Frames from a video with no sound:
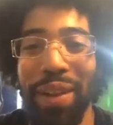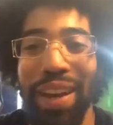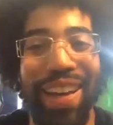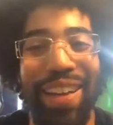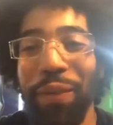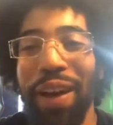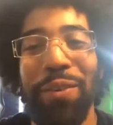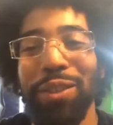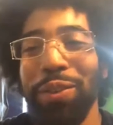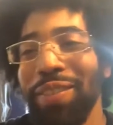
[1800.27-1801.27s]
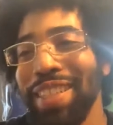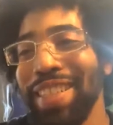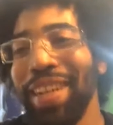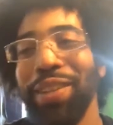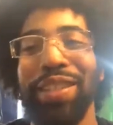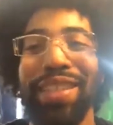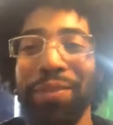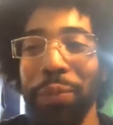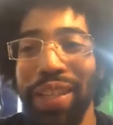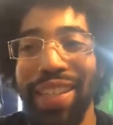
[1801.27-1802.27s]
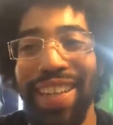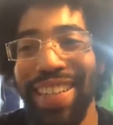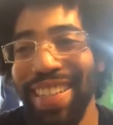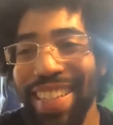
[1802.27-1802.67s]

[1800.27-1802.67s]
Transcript: if I was a graphic designer, this thing would be done.